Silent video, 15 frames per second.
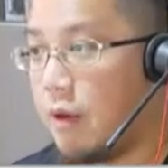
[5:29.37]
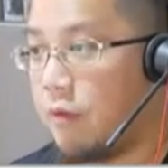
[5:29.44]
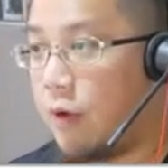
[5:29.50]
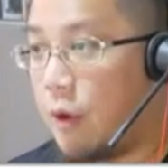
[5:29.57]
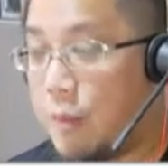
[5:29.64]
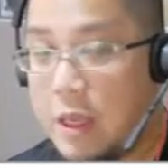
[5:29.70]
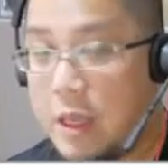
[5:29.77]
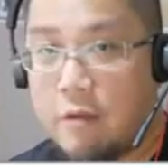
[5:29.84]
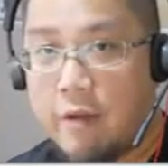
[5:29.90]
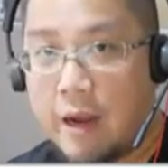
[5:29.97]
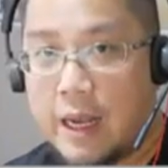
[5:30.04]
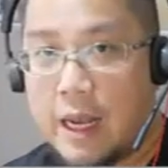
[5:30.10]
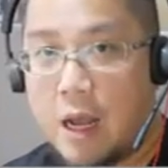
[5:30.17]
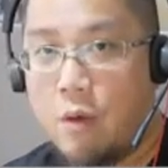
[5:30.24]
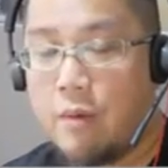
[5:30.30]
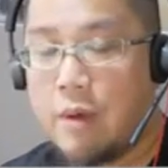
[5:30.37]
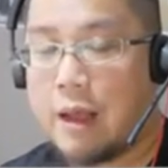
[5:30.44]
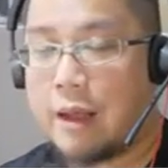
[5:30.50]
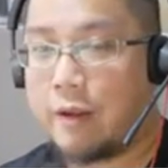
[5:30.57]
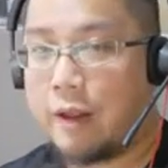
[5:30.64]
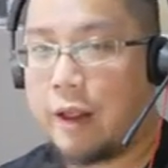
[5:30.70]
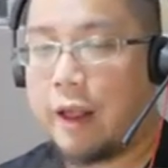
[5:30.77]
For me right now,
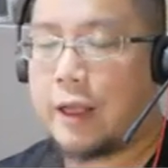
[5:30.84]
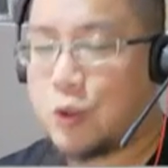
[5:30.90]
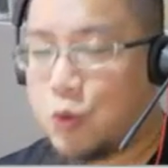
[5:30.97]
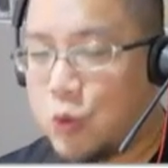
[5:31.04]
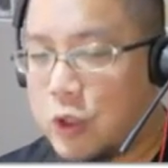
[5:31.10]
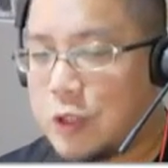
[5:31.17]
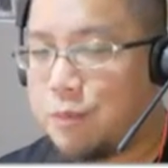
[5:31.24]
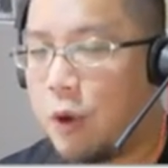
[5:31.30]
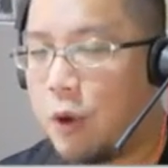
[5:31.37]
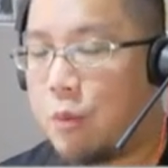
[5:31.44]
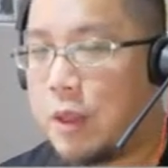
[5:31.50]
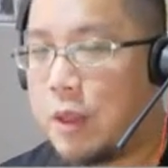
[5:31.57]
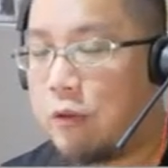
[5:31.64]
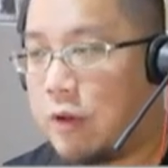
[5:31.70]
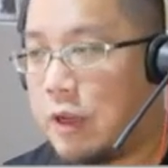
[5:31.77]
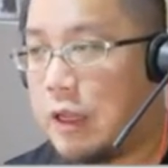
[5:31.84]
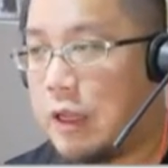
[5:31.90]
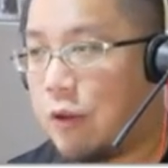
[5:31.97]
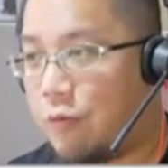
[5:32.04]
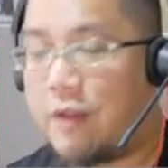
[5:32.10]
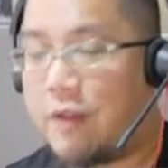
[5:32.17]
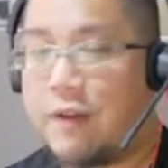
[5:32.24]
a sweet spot would be 3
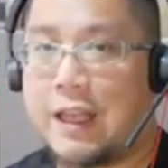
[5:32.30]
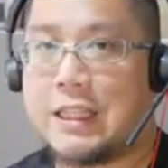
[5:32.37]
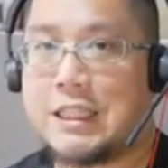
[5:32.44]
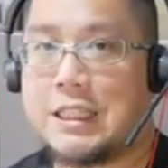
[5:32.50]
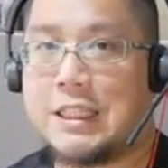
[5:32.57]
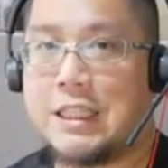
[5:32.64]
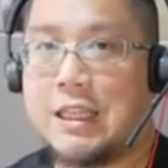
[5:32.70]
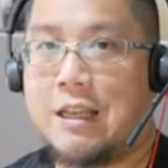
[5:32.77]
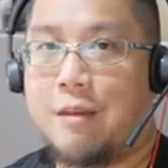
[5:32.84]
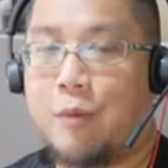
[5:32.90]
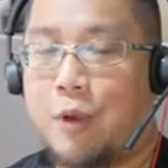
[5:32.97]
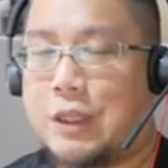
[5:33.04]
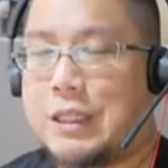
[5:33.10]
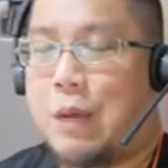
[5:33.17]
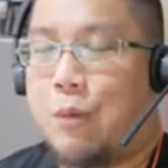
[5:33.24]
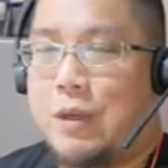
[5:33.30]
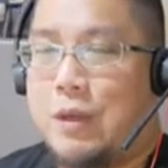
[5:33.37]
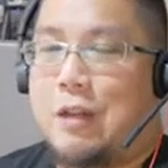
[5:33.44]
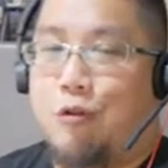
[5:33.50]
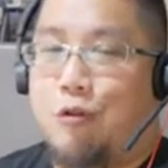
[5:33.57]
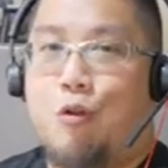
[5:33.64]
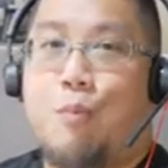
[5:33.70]
to 5x because I want it
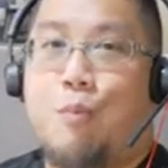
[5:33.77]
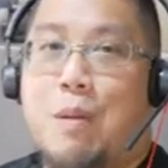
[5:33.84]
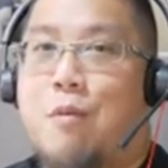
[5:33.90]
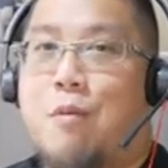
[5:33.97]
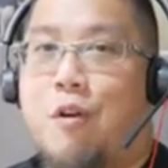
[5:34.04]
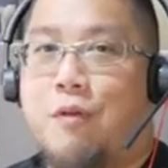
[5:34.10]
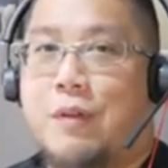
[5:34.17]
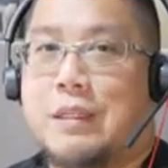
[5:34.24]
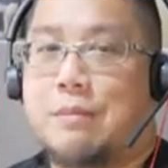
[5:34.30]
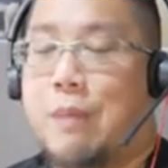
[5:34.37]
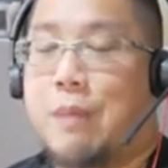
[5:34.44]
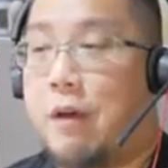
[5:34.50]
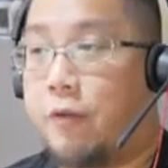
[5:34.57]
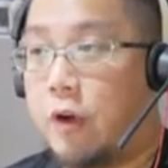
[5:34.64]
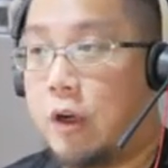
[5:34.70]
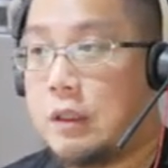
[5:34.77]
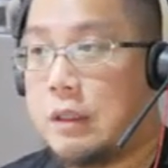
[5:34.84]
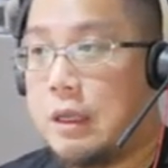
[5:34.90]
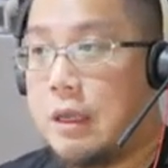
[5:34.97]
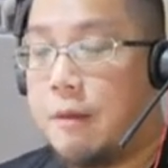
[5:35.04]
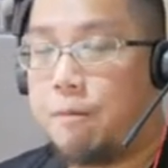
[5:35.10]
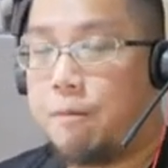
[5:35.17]
to grow a bit more first. But of course,
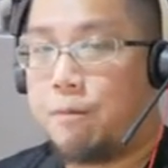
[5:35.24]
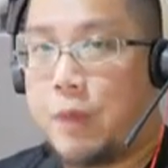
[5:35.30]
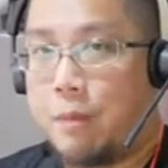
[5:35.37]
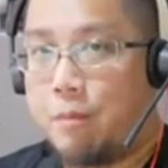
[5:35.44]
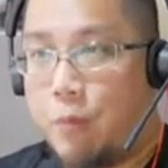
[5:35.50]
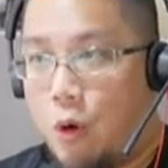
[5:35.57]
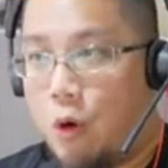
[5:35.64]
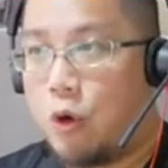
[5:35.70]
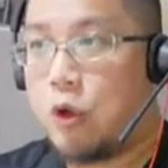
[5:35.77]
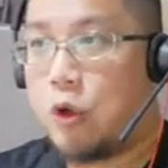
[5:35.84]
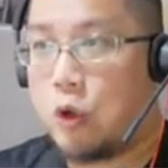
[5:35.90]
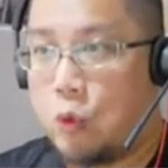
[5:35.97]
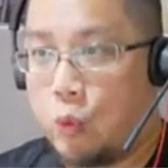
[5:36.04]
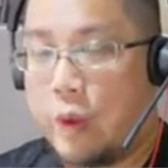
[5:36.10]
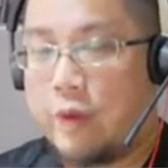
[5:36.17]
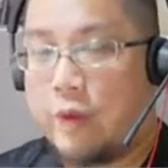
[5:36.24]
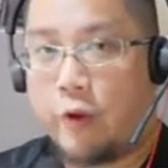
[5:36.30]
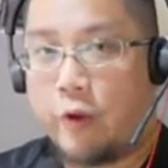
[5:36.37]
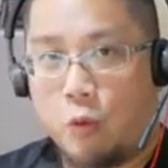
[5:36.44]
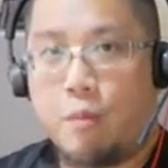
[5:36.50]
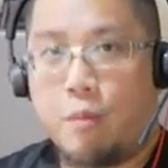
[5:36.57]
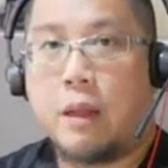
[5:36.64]
the more you wait for
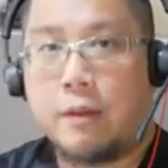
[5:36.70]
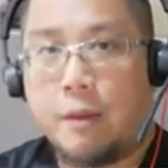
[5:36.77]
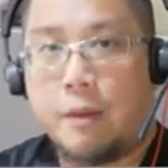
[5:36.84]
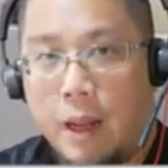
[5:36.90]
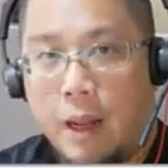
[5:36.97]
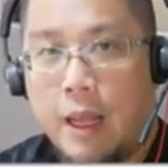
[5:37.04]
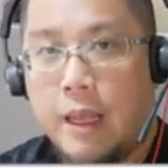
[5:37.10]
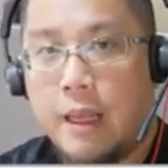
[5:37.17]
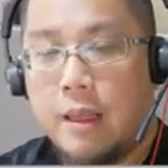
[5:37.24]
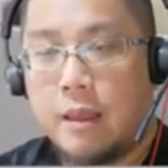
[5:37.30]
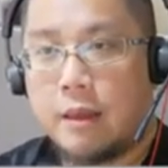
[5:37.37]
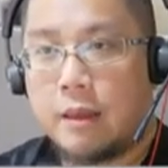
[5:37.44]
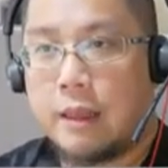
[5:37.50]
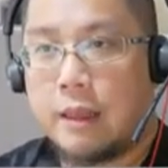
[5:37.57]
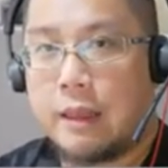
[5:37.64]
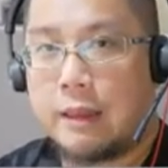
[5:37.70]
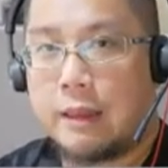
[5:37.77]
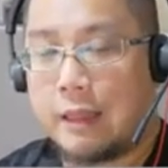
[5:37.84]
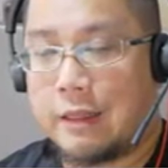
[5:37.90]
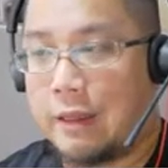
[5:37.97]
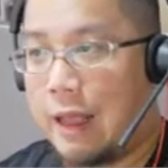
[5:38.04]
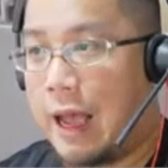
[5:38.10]
it to multiply,
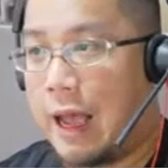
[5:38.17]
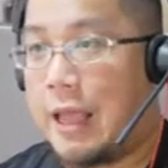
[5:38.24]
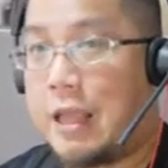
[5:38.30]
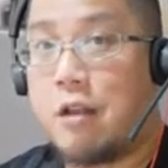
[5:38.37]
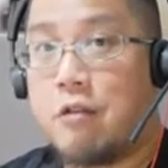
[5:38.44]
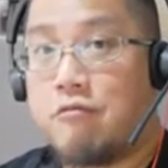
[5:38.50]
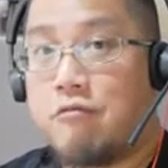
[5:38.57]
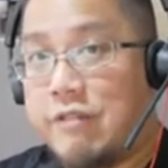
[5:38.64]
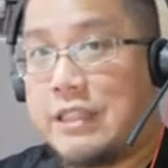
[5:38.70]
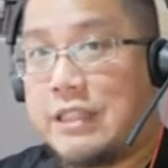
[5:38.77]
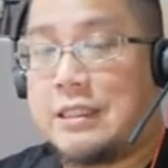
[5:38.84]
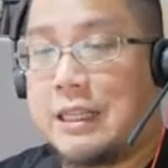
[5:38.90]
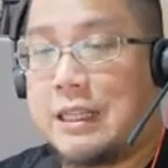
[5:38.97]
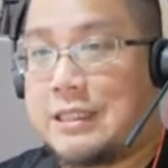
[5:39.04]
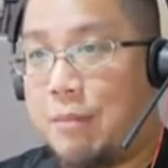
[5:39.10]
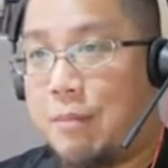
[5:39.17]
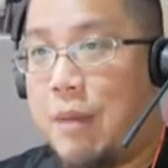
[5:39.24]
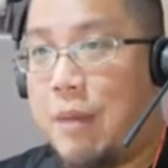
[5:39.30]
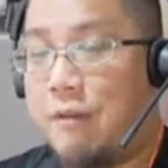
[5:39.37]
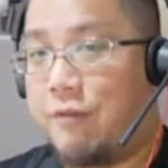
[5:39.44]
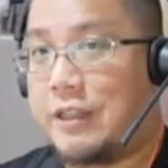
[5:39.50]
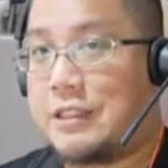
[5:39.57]
there's higher risk that some
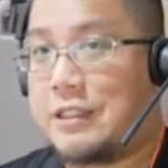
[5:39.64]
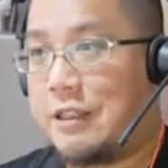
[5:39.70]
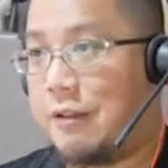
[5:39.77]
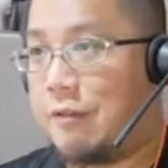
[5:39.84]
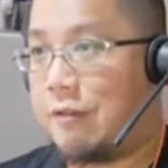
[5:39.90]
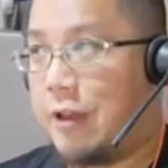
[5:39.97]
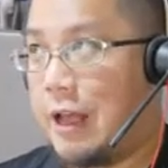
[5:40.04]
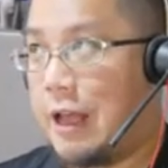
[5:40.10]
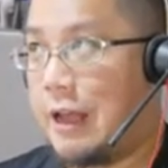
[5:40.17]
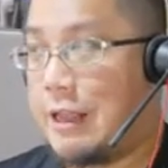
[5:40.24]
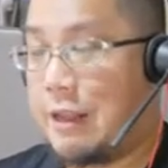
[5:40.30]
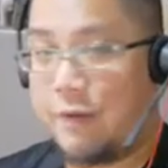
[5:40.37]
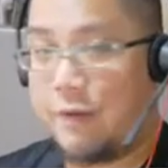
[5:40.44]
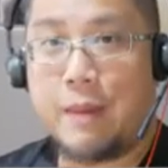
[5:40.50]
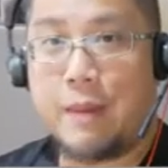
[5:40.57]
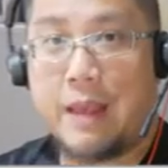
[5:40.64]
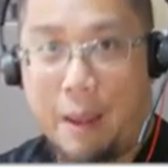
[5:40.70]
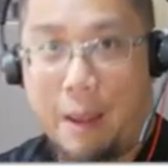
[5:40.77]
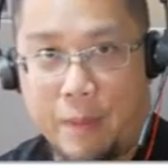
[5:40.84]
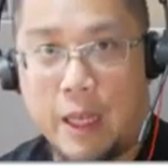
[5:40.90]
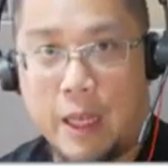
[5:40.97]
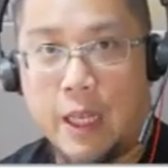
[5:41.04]
adverse event may
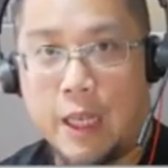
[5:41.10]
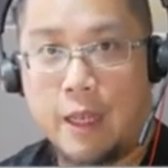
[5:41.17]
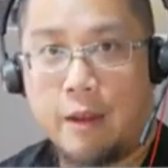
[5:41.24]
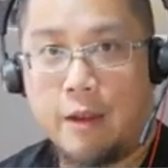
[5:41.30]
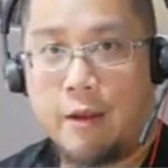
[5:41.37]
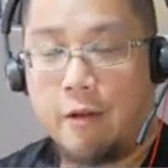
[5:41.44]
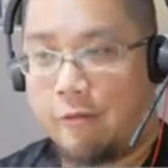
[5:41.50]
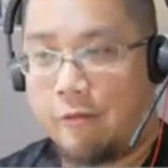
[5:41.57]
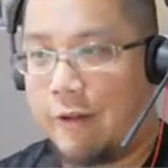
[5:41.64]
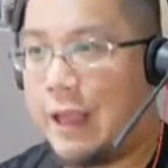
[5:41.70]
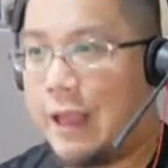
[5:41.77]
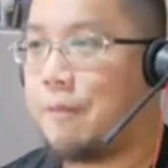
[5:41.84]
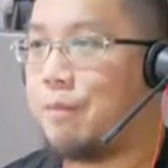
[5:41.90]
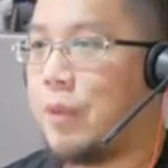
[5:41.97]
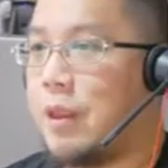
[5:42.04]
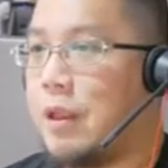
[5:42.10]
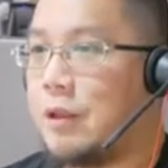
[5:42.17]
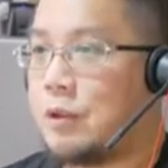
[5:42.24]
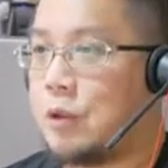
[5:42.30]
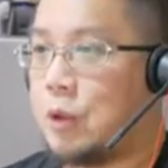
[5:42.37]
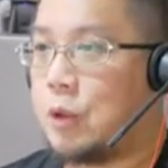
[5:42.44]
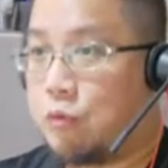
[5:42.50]
happen, right?
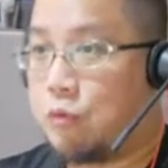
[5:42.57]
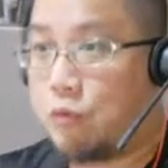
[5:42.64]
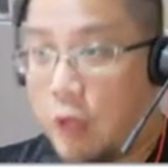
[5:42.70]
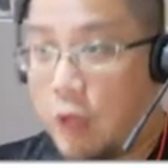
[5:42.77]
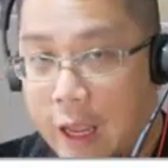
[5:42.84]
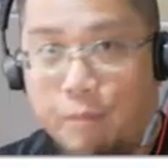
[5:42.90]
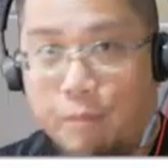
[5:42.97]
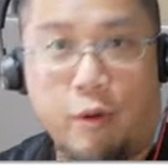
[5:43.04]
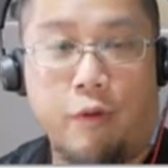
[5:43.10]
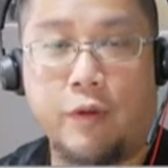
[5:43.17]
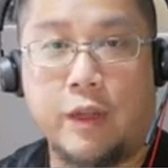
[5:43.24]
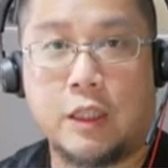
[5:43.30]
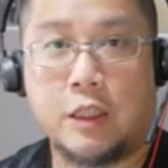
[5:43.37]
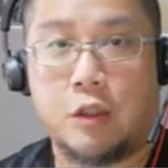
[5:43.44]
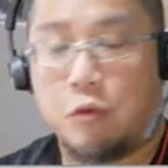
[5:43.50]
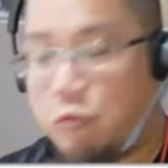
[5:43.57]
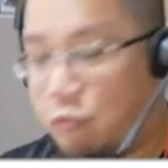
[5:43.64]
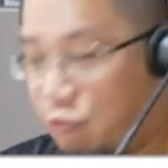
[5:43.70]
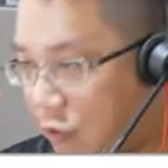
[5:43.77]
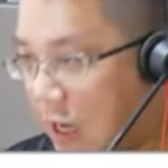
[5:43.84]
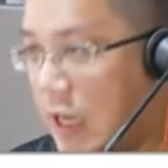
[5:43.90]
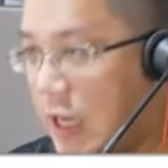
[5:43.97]
So take profits,
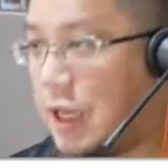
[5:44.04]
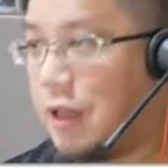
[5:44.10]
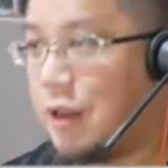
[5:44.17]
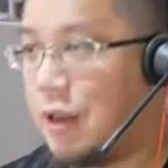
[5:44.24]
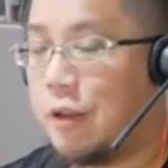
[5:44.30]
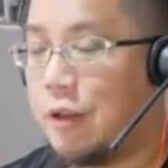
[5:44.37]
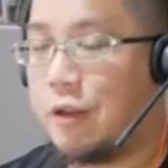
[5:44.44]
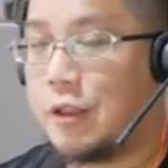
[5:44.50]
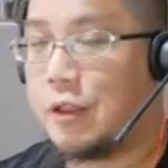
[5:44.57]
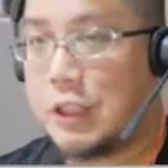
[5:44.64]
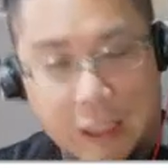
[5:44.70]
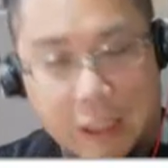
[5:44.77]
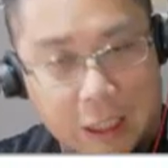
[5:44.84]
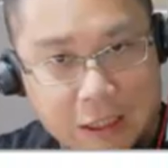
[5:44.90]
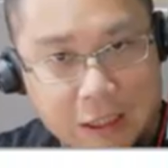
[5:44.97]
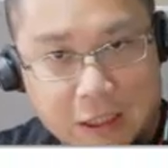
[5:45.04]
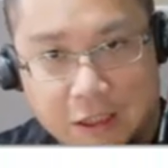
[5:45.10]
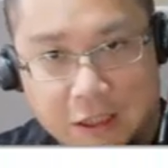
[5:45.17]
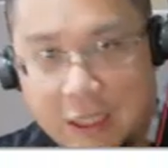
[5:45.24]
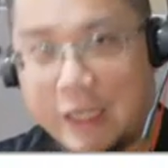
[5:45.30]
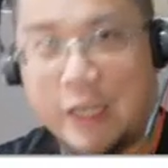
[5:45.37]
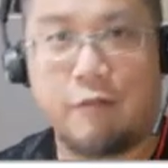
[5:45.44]
really just
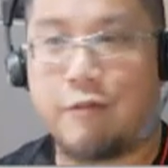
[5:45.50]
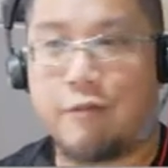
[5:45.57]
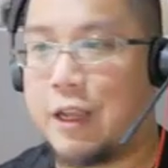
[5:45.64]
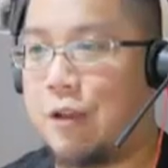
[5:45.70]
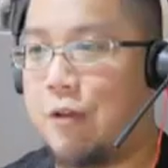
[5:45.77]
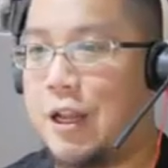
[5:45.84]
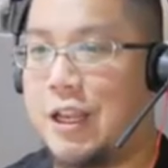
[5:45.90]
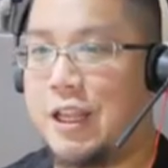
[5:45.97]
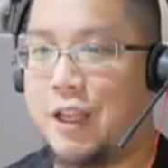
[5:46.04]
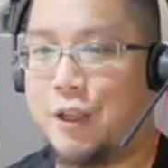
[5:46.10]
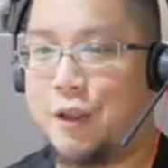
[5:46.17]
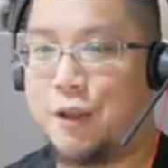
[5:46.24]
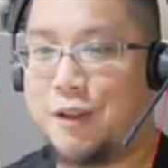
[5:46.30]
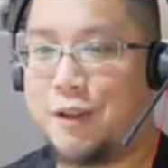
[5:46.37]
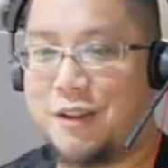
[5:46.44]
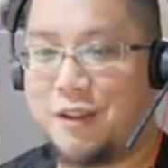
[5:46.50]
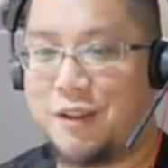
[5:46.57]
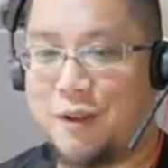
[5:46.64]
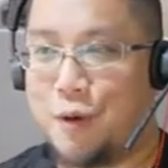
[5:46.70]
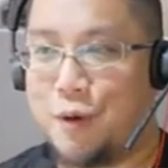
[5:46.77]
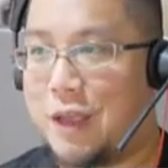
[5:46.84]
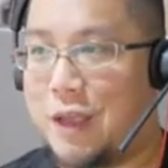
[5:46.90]
take it regularly,
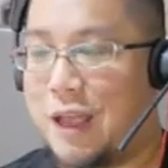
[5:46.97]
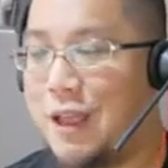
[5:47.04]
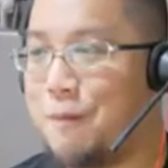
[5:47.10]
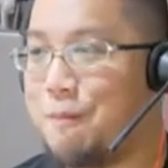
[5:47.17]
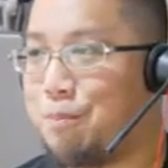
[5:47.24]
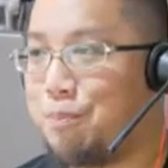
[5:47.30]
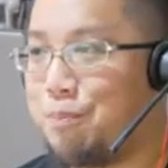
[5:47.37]
okay?